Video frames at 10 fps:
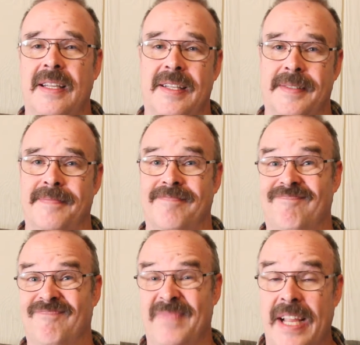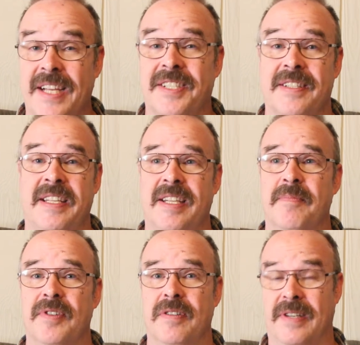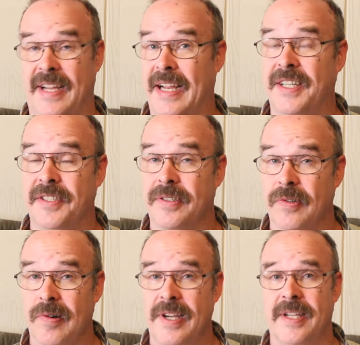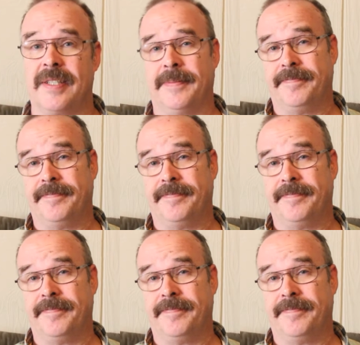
in ancient Hebrew and ancient Greek.